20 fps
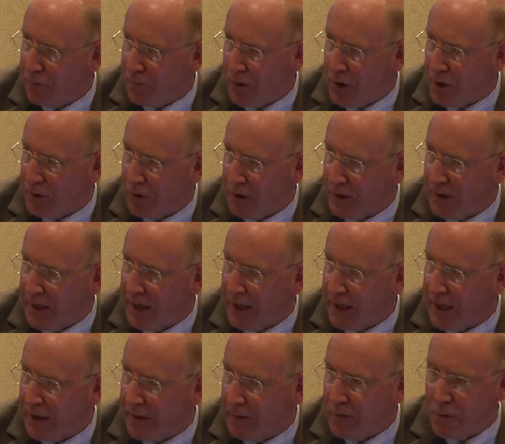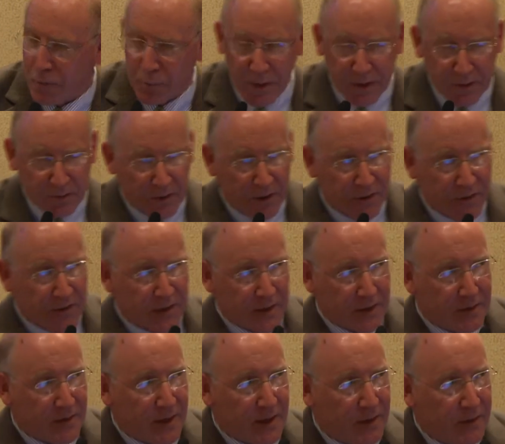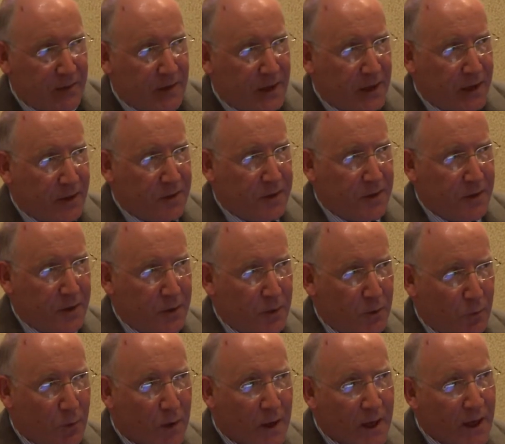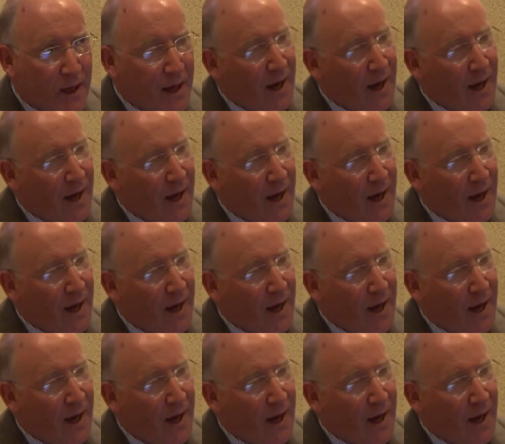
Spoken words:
Rarely died, spent less than a day in the ICU.